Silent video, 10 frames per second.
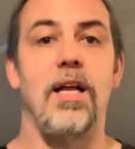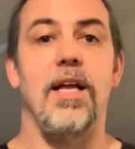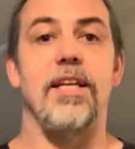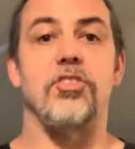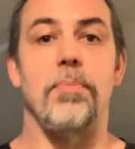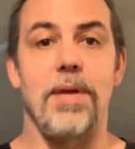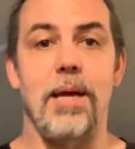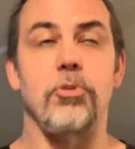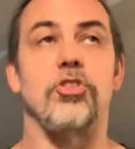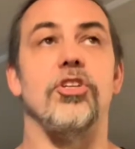is to be
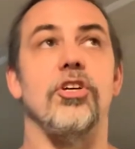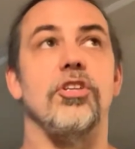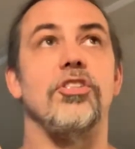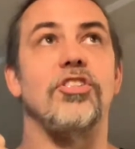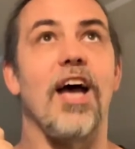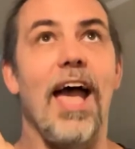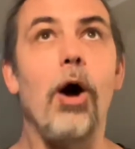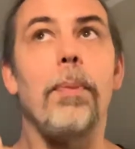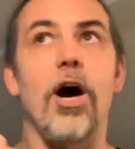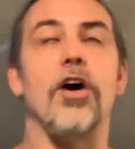able to
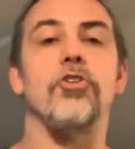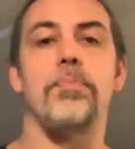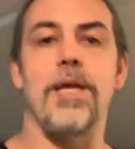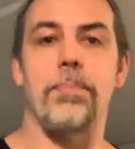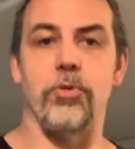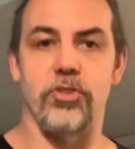help other people